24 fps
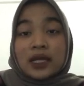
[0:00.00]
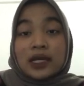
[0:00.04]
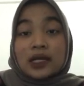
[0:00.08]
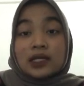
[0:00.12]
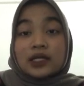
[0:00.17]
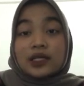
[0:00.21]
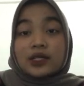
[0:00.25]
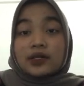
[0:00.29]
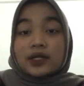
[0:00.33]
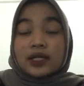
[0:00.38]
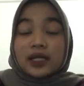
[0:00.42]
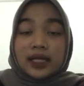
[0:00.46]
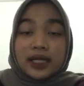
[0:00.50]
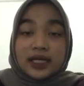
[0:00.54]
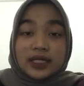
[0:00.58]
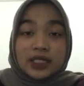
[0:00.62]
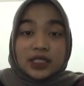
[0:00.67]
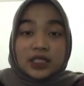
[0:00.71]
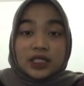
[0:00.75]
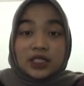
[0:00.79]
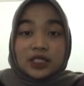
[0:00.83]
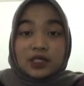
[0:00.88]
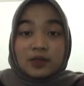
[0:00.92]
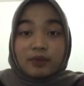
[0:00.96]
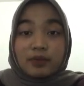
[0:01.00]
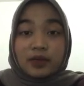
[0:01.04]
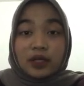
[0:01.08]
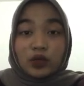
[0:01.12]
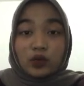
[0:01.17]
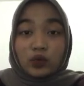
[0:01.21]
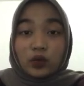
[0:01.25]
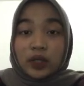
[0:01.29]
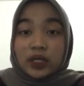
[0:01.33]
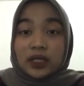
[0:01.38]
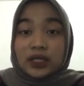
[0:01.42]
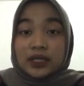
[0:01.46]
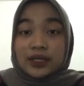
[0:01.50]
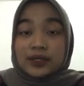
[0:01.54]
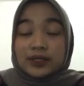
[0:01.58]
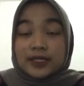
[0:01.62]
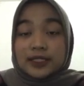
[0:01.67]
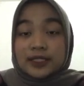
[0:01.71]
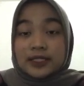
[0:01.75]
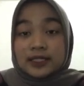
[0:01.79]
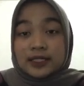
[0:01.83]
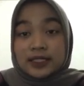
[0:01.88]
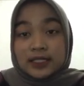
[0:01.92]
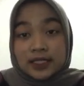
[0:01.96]
The relationship between the
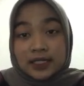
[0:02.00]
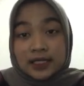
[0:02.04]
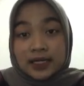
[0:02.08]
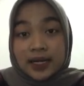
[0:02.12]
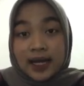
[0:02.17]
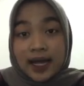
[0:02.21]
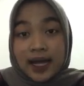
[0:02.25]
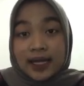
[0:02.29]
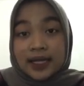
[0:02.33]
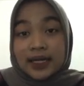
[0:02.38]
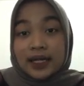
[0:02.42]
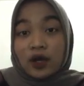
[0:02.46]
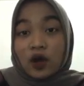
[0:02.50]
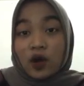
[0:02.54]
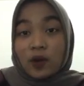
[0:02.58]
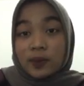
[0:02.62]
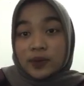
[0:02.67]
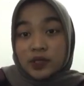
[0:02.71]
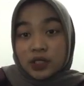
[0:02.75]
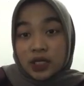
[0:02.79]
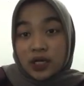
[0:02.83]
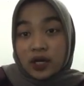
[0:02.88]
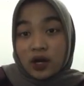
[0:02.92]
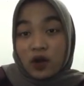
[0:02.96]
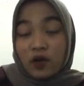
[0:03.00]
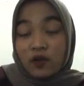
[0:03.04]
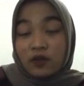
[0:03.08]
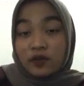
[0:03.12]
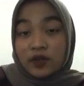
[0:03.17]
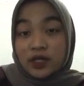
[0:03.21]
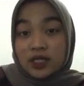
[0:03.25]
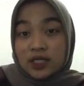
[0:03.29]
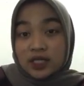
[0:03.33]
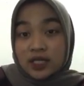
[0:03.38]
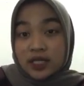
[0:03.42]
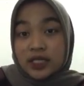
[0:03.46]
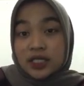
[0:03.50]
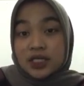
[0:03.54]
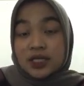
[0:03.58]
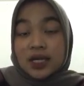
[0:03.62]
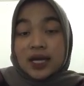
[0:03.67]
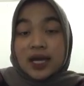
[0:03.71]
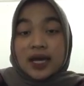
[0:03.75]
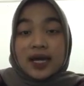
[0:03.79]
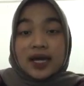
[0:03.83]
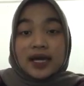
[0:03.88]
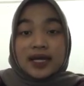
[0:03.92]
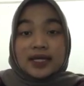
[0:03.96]
researcher and the object of research
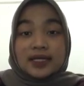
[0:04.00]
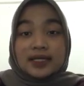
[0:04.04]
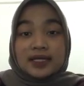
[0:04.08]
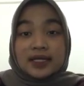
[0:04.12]
is